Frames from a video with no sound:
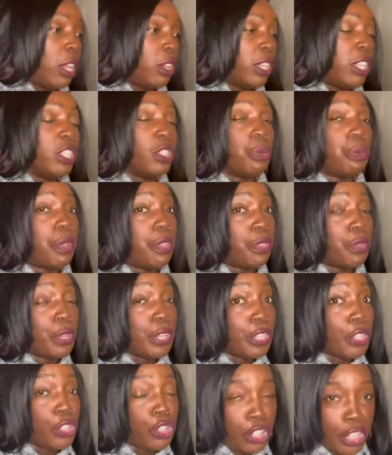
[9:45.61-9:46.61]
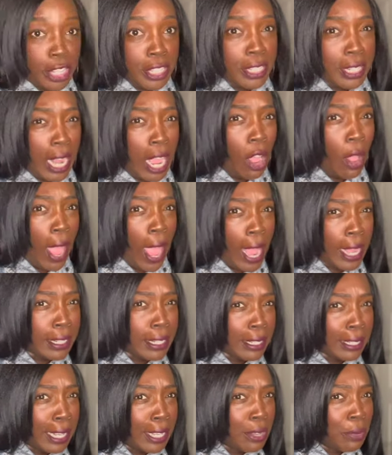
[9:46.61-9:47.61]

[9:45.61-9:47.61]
because the weather is just now acting like it